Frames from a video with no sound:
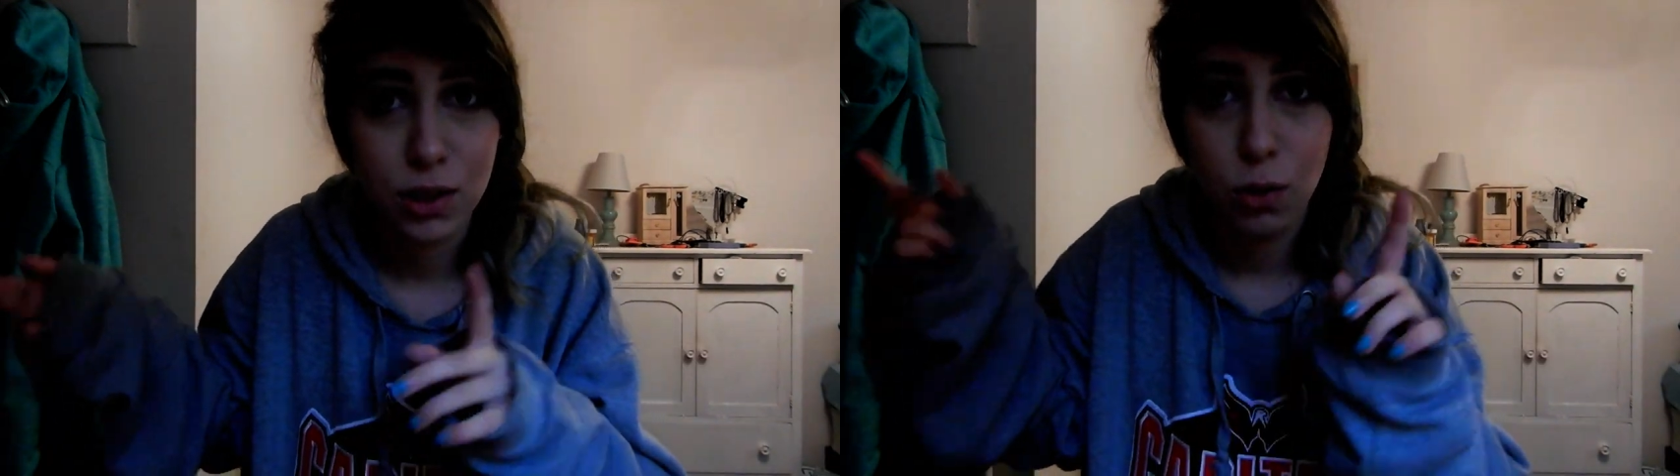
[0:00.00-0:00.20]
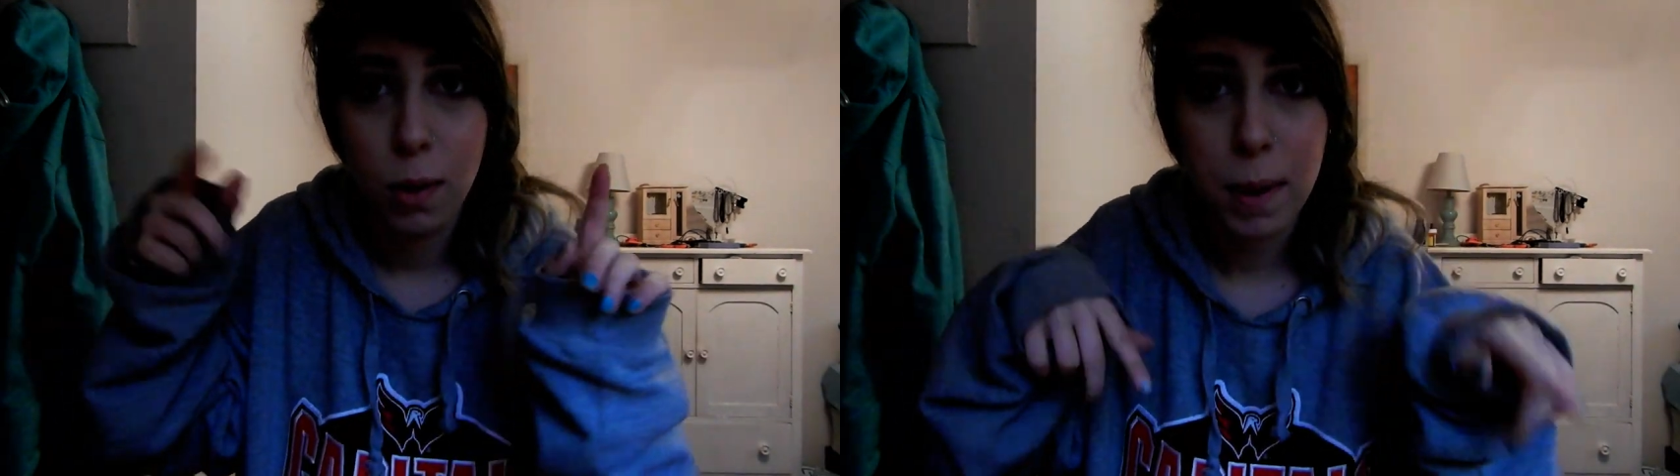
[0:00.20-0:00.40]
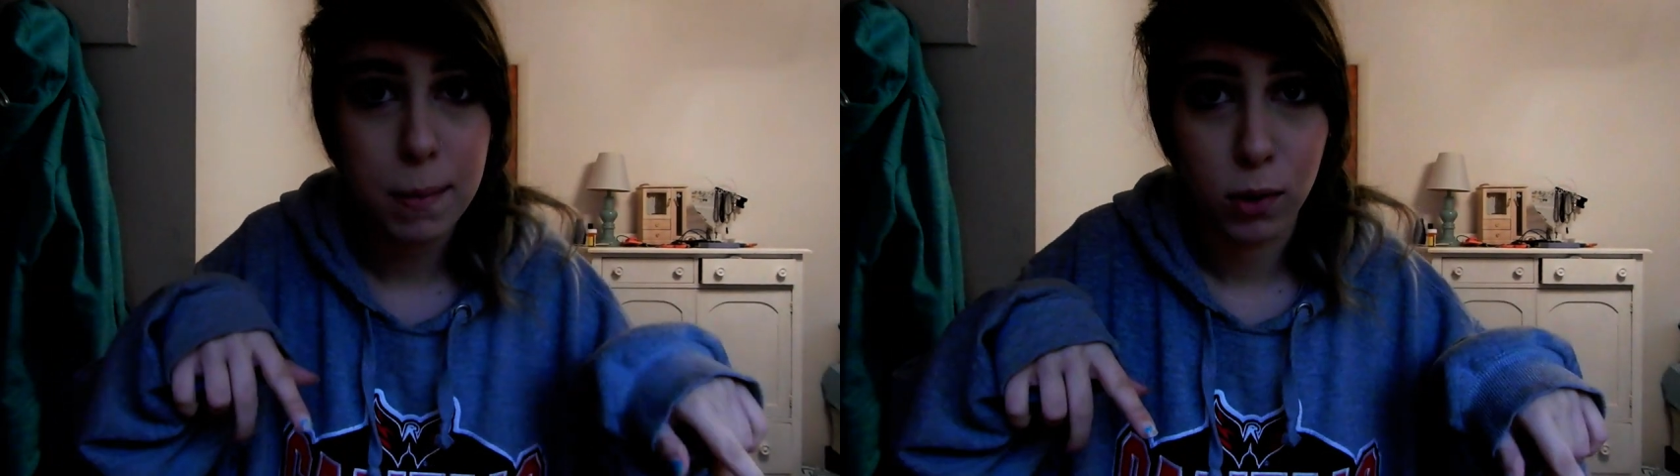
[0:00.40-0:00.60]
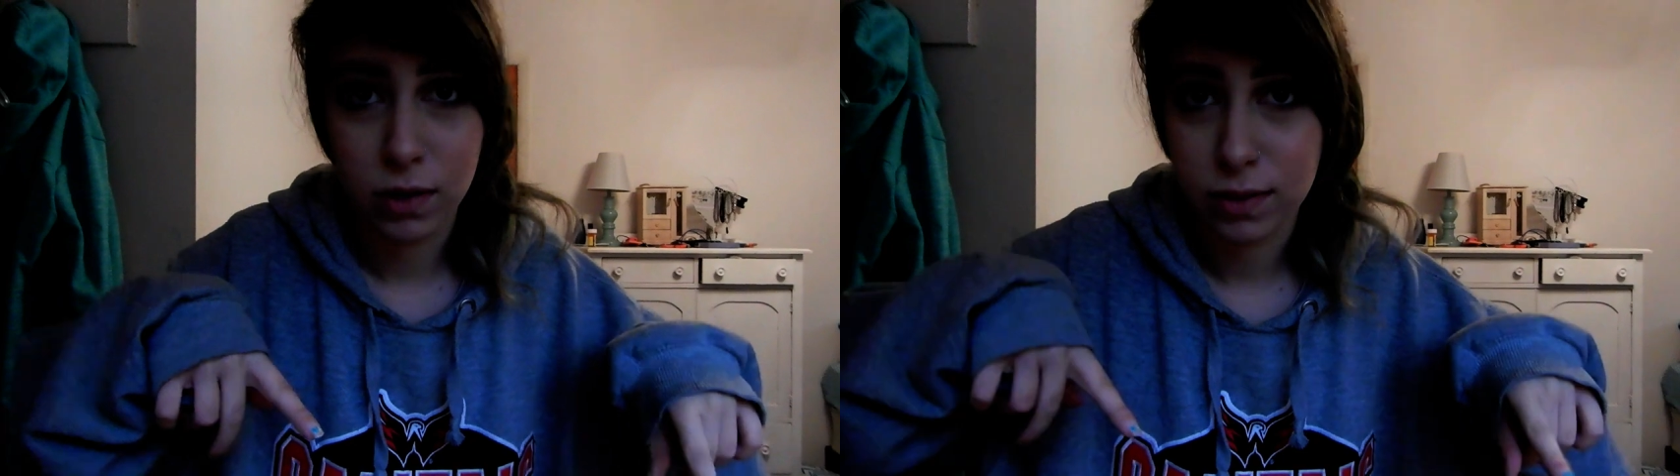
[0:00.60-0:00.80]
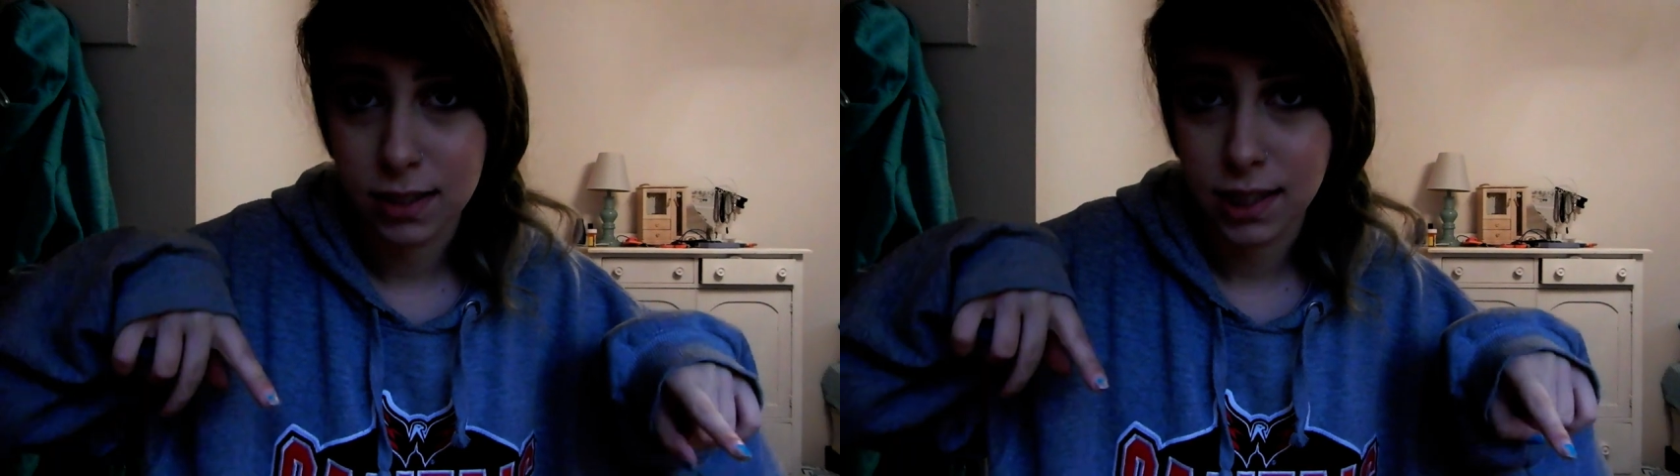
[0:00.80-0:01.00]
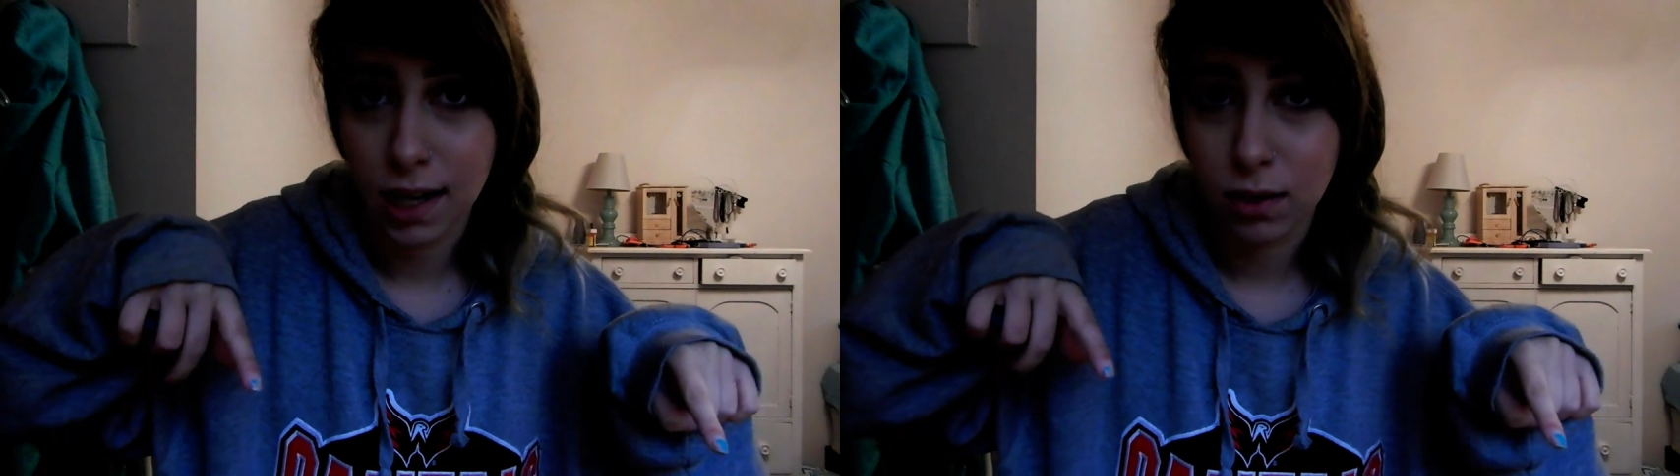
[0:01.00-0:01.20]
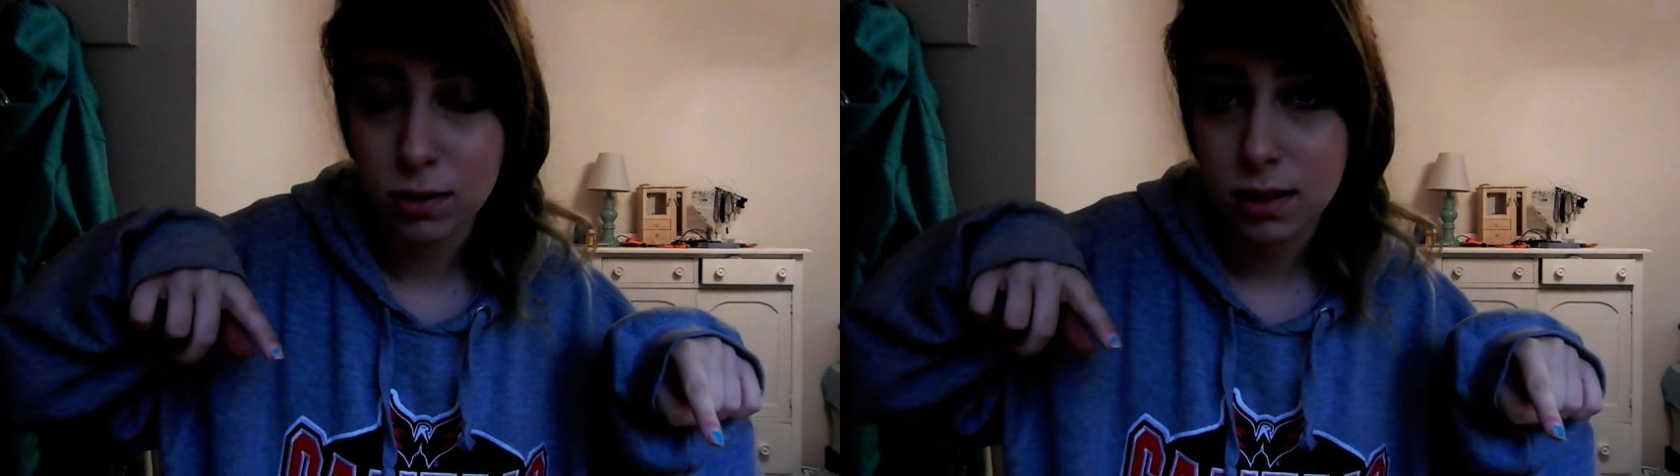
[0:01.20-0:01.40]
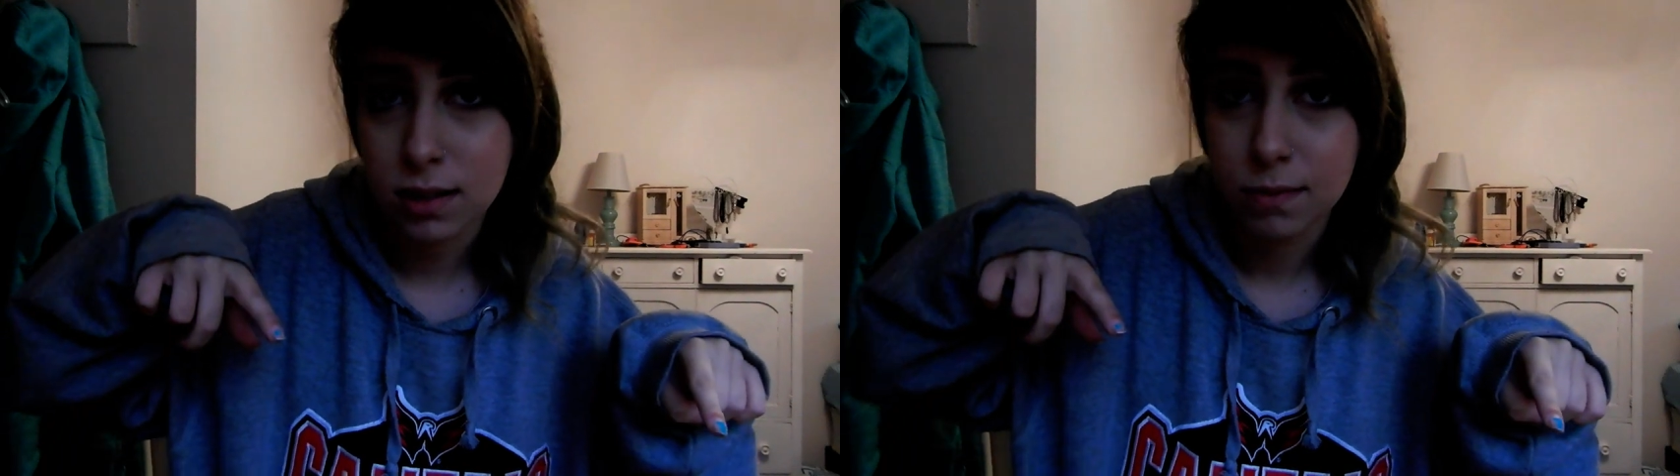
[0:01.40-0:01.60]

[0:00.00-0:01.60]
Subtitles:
to my boyfriend's house